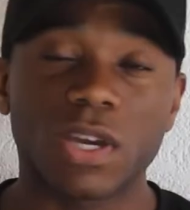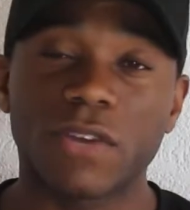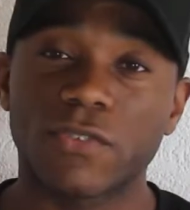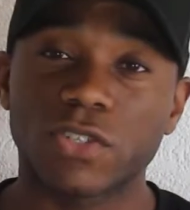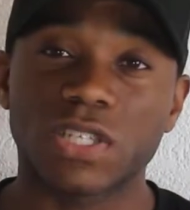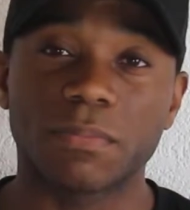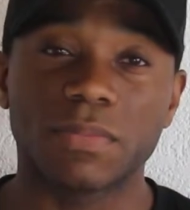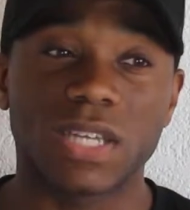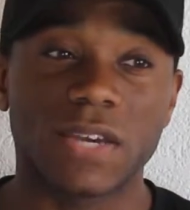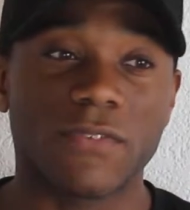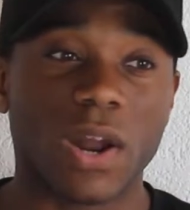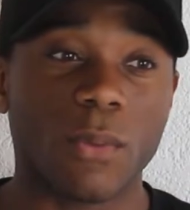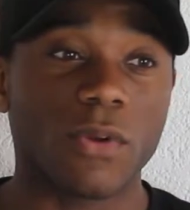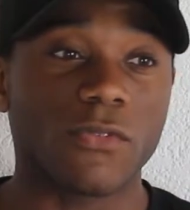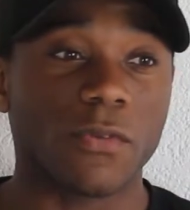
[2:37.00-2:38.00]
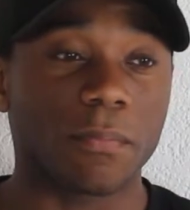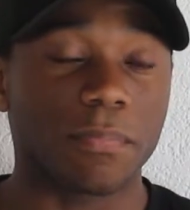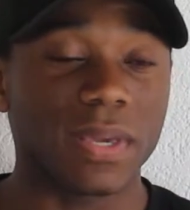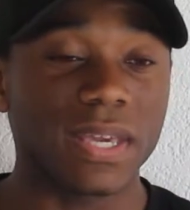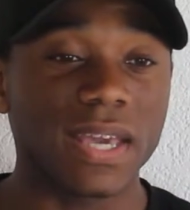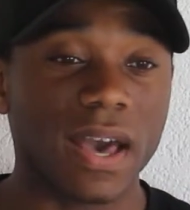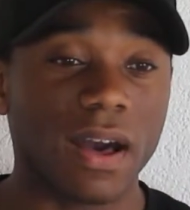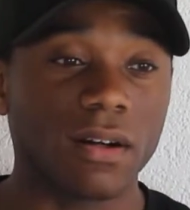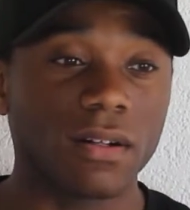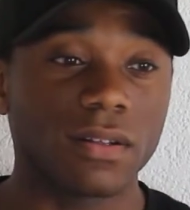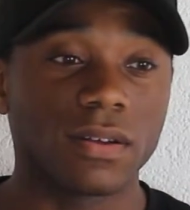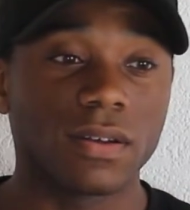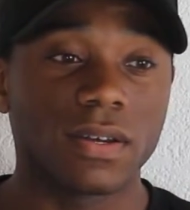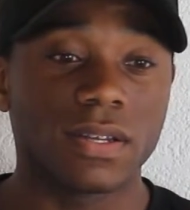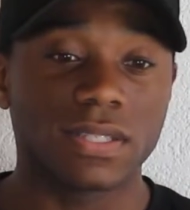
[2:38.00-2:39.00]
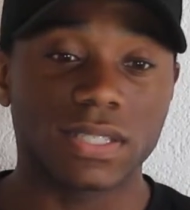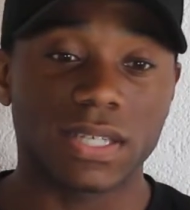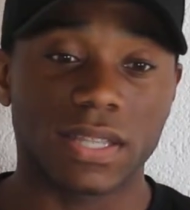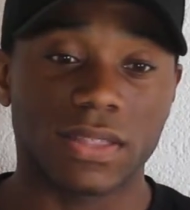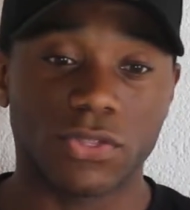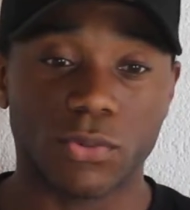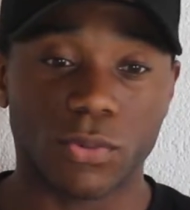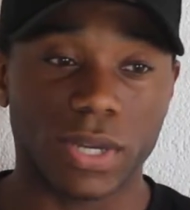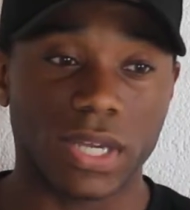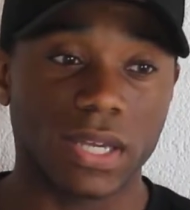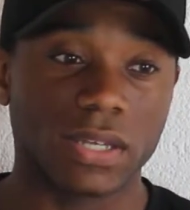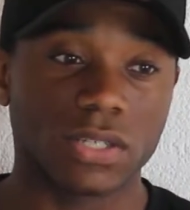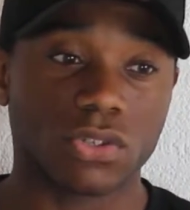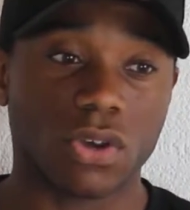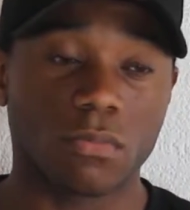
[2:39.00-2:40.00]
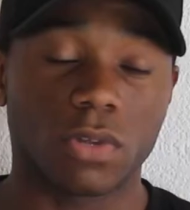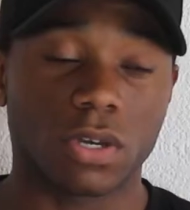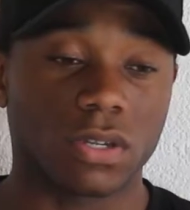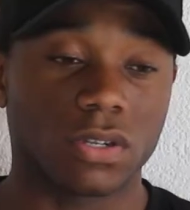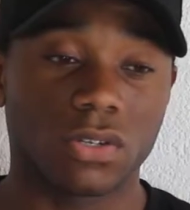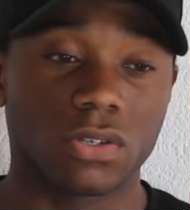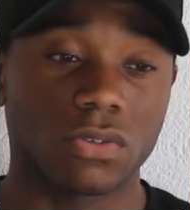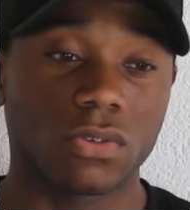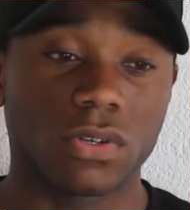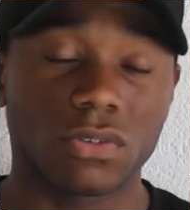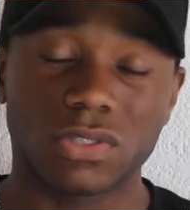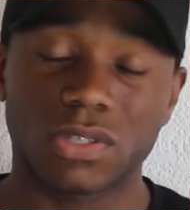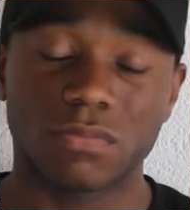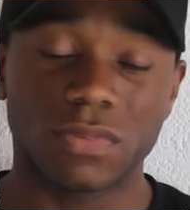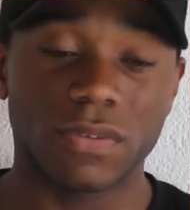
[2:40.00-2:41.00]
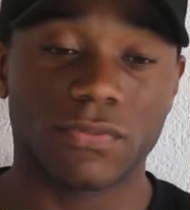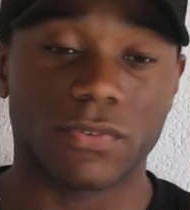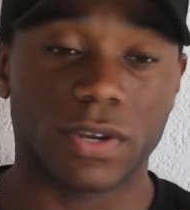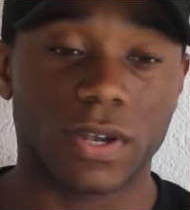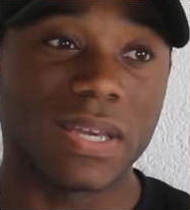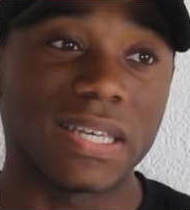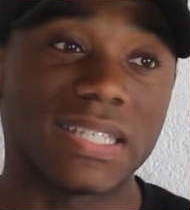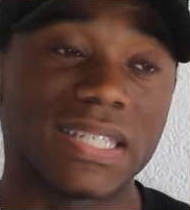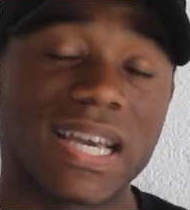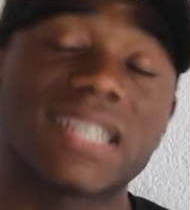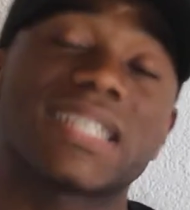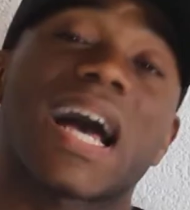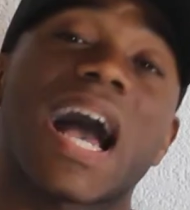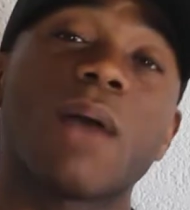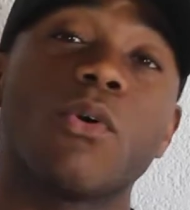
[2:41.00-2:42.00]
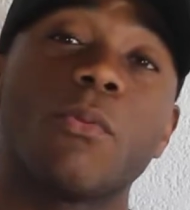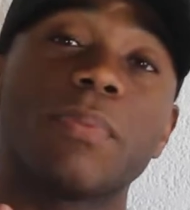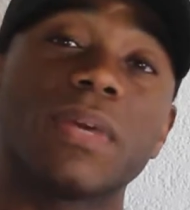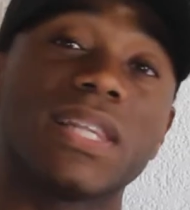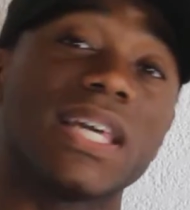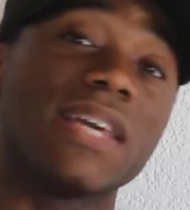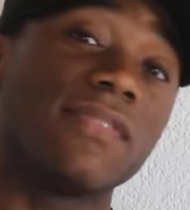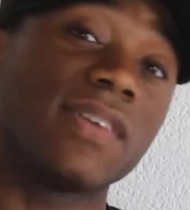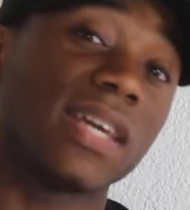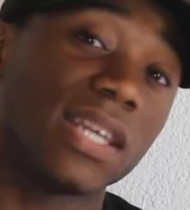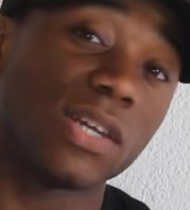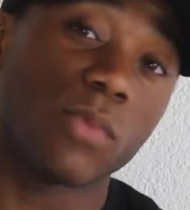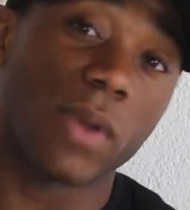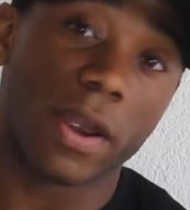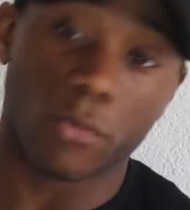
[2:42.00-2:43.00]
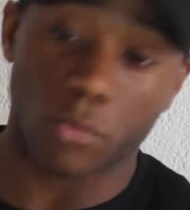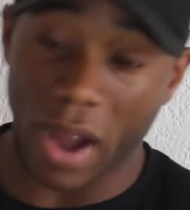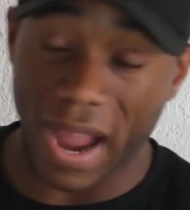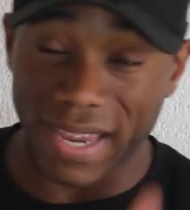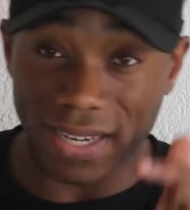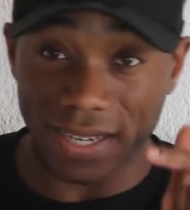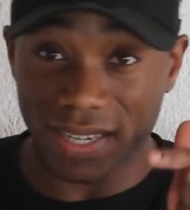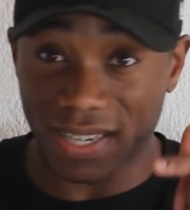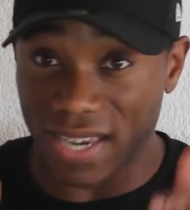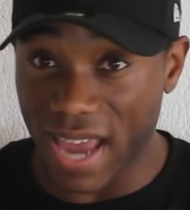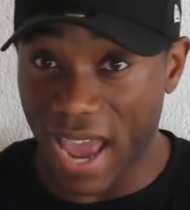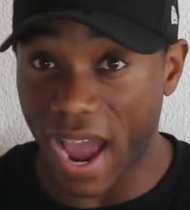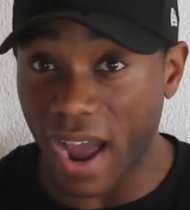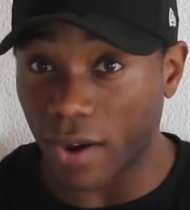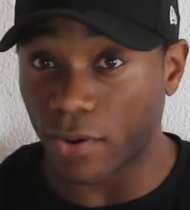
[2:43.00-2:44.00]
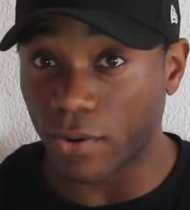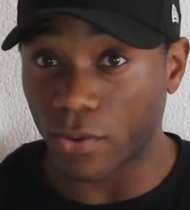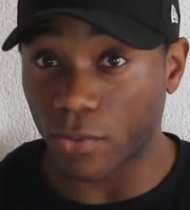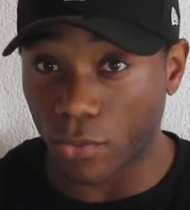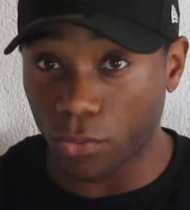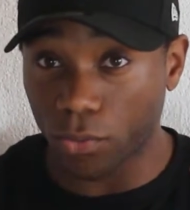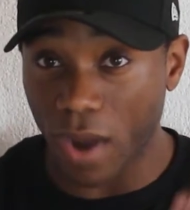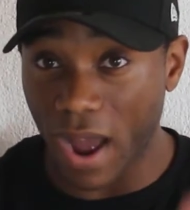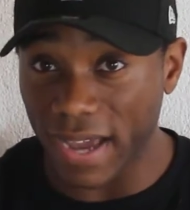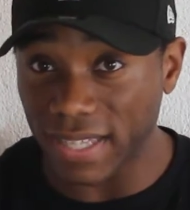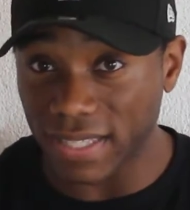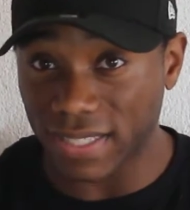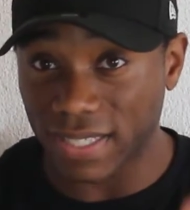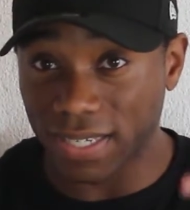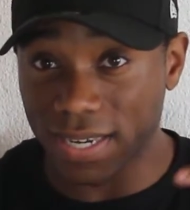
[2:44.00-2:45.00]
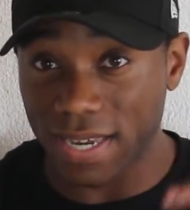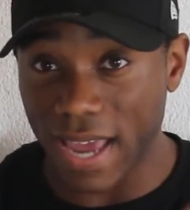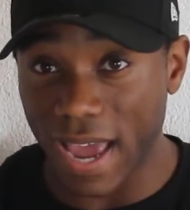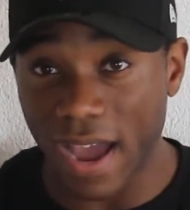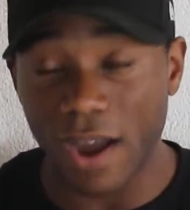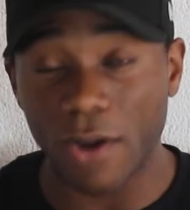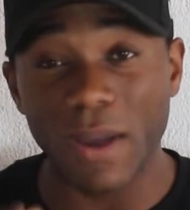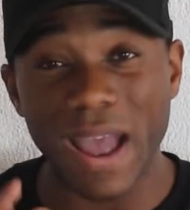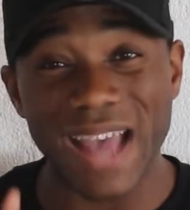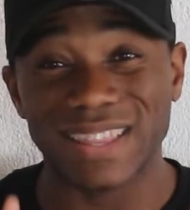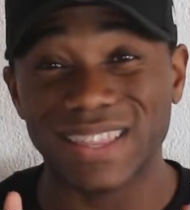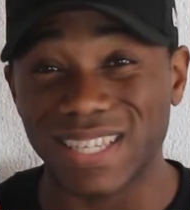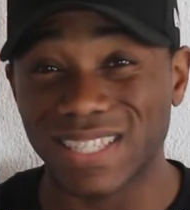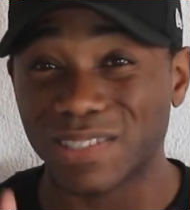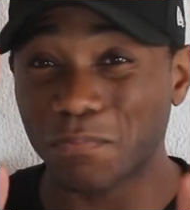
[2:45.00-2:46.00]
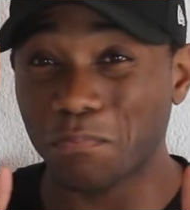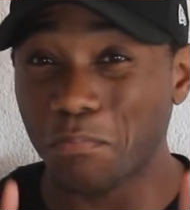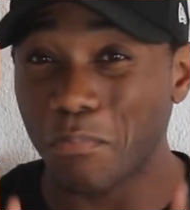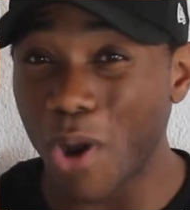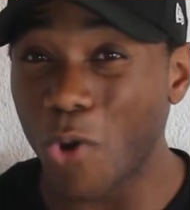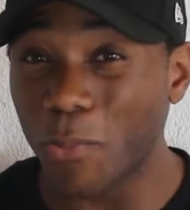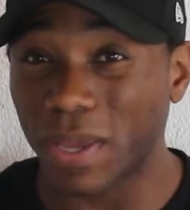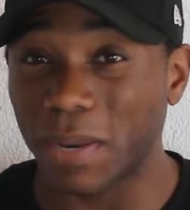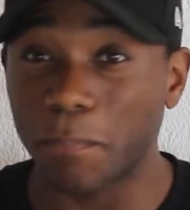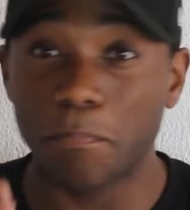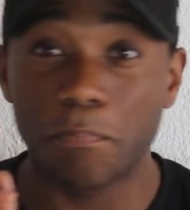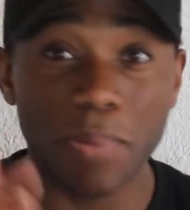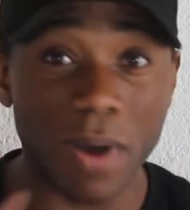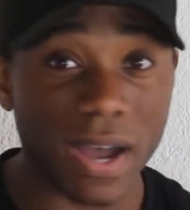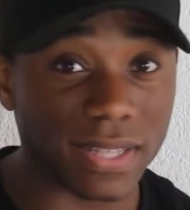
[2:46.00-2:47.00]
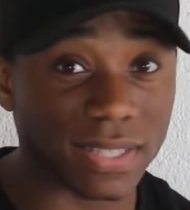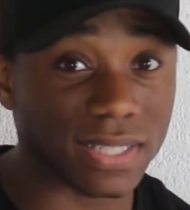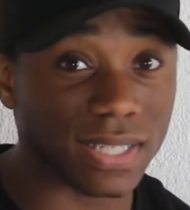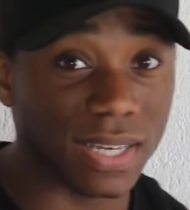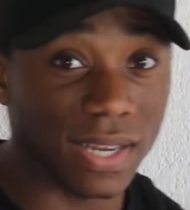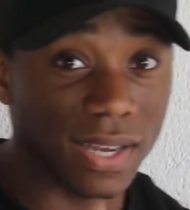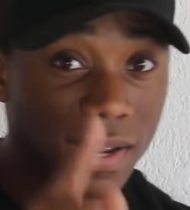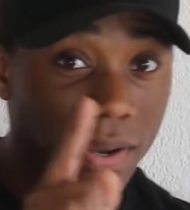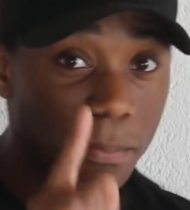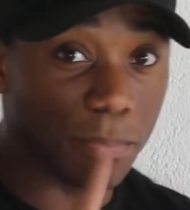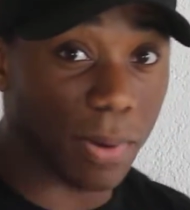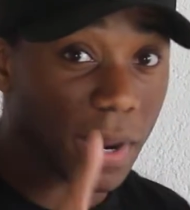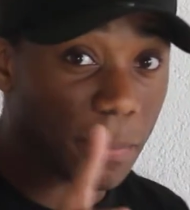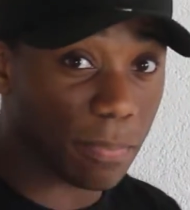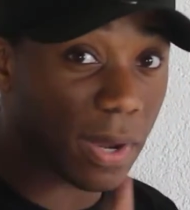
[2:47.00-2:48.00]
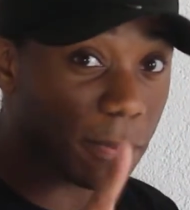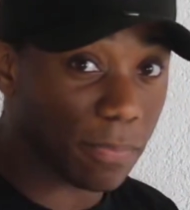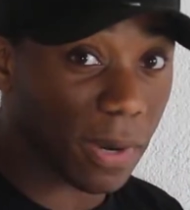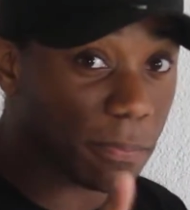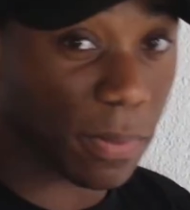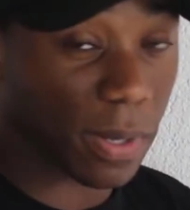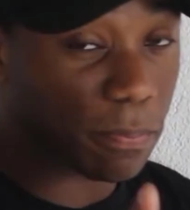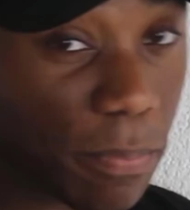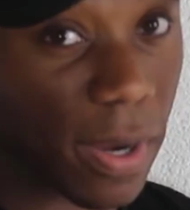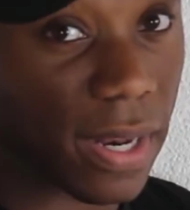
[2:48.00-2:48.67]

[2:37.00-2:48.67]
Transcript: Looking for something different. I went from PL to three, so I'm looking to do, you know, something different. PCS, I won't be leaving anywhere right now. Right now at this moment, but but, but, but, but,